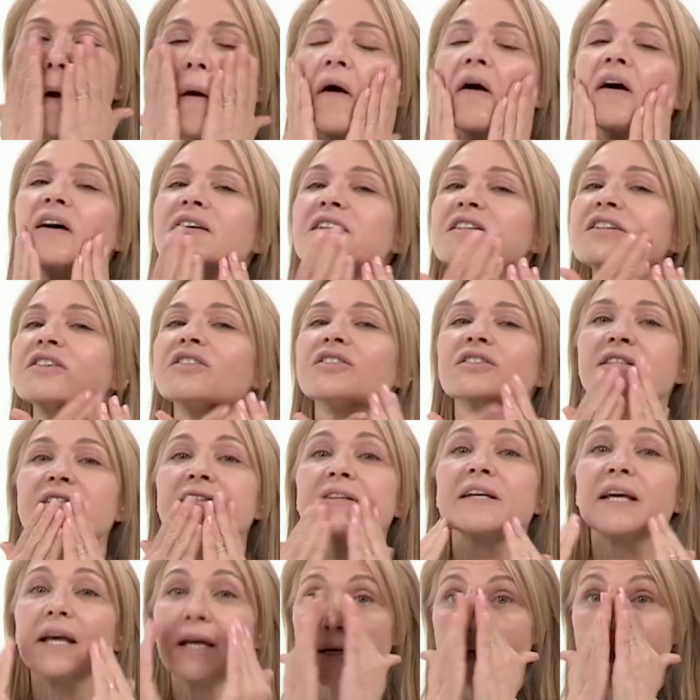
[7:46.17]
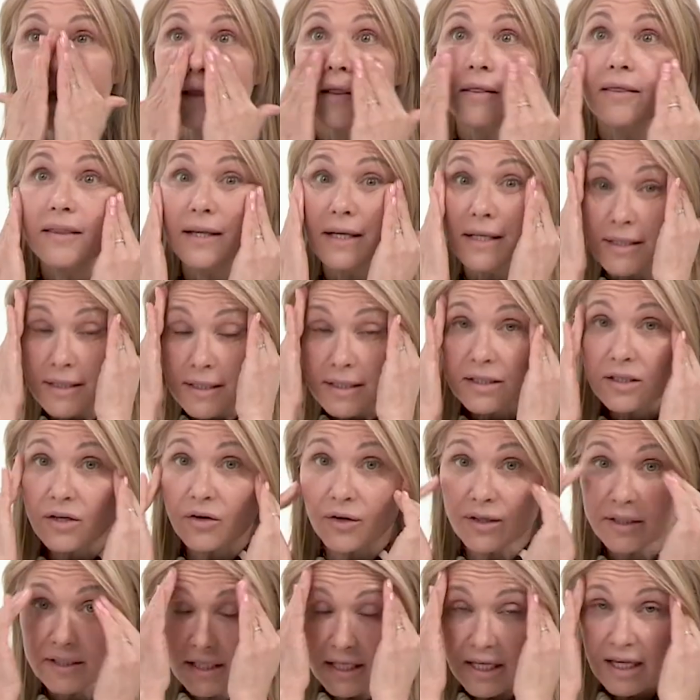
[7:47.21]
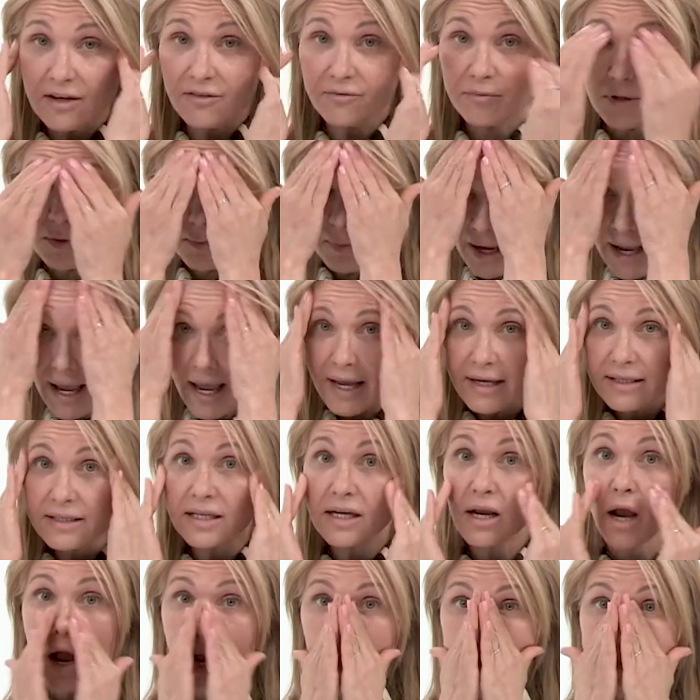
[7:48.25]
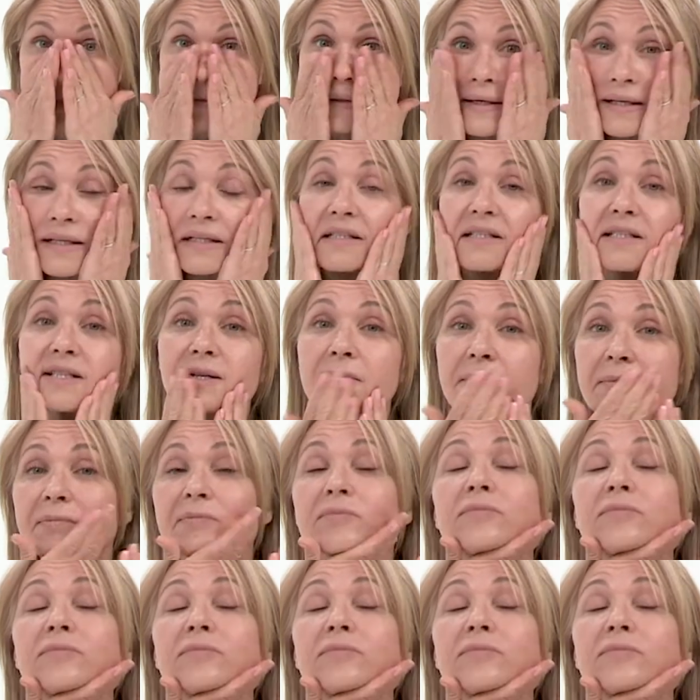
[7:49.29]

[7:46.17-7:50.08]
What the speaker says: onto your skin. This is going to give me my antioxidants